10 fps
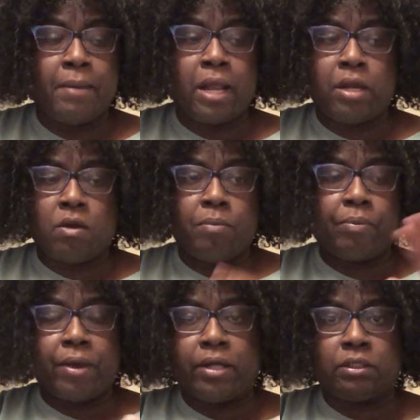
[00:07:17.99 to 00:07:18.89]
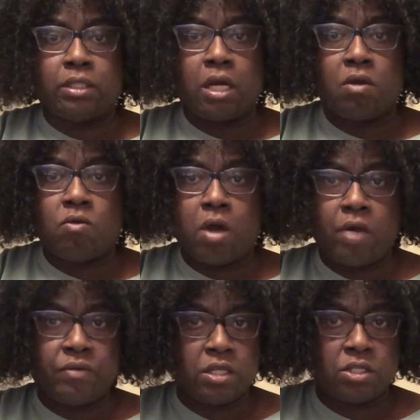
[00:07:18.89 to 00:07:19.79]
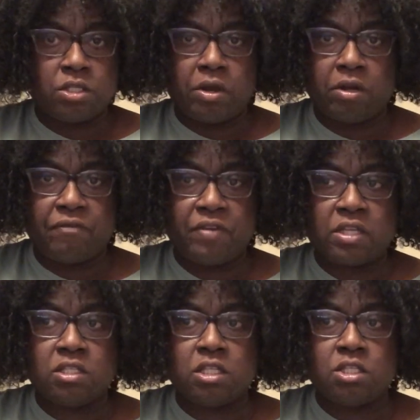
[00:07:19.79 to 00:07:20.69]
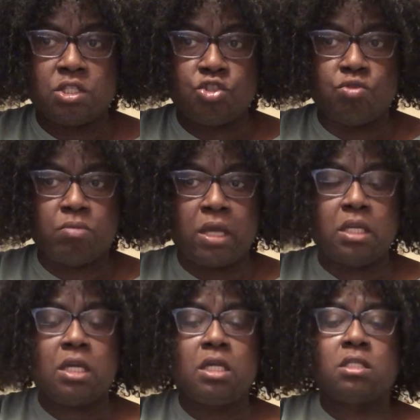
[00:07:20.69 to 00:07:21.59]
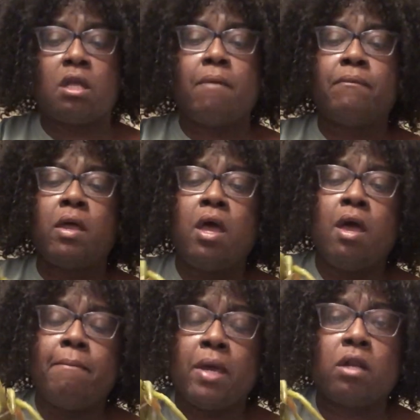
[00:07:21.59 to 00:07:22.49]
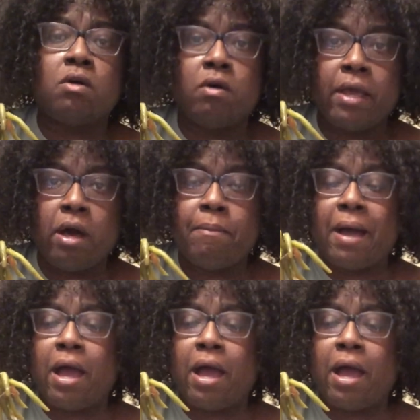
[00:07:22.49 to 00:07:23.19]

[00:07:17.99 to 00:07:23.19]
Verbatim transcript: But I know prayer is not going to necessarily fix this, that you may need some medical help.